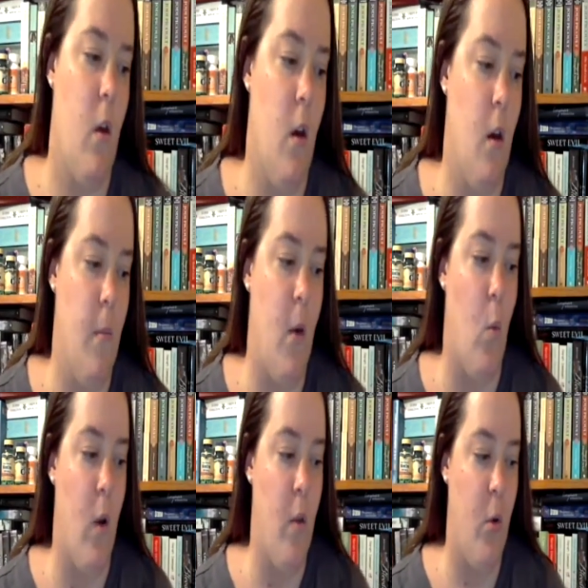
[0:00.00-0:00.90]
I
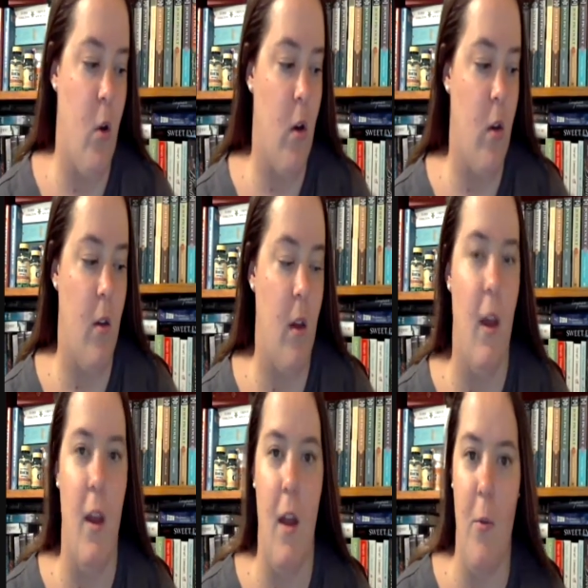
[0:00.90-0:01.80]
won a book,
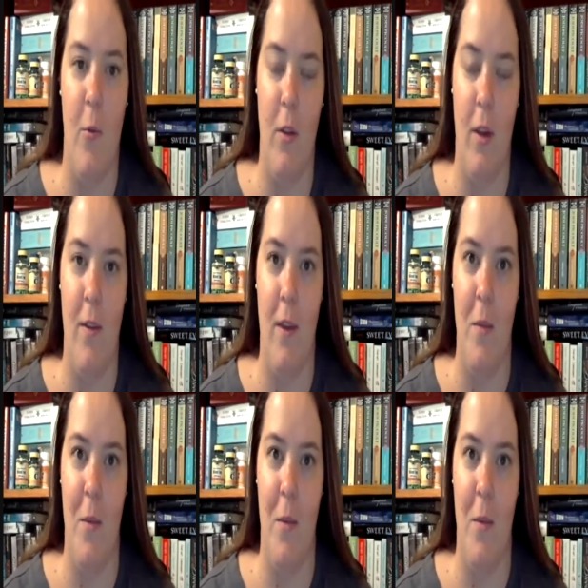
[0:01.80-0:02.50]
and I'm really excited